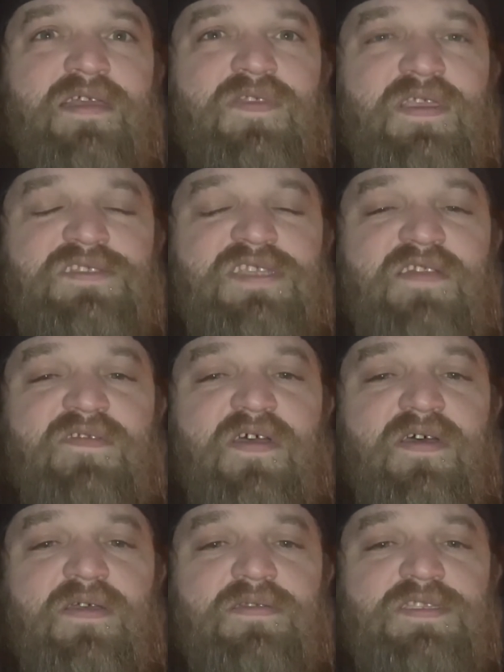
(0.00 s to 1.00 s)
I think it said
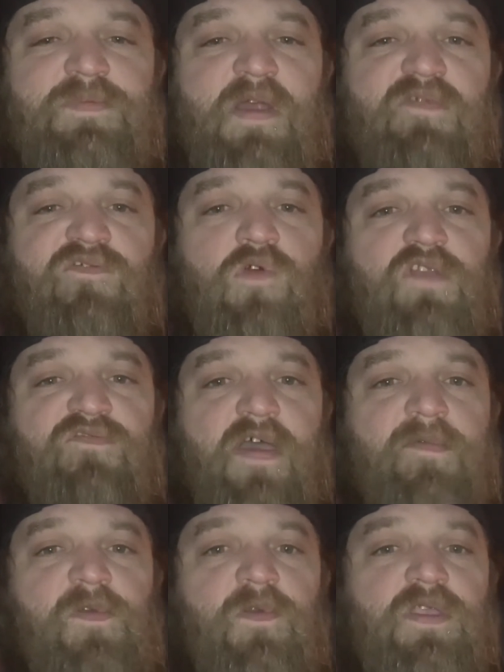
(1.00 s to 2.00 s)
it's about
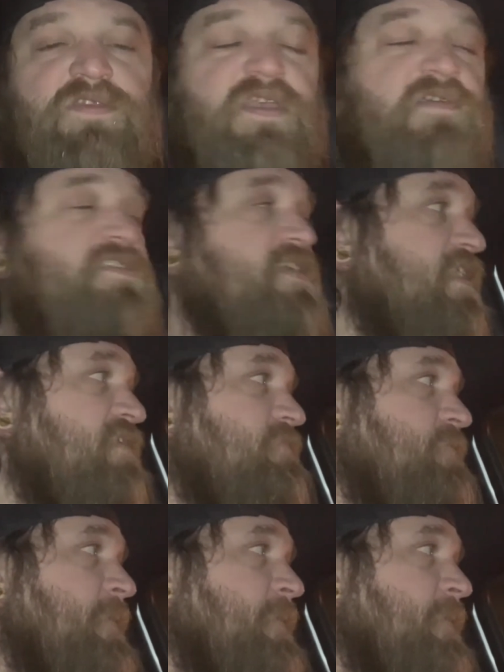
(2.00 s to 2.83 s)
45 degrees outside.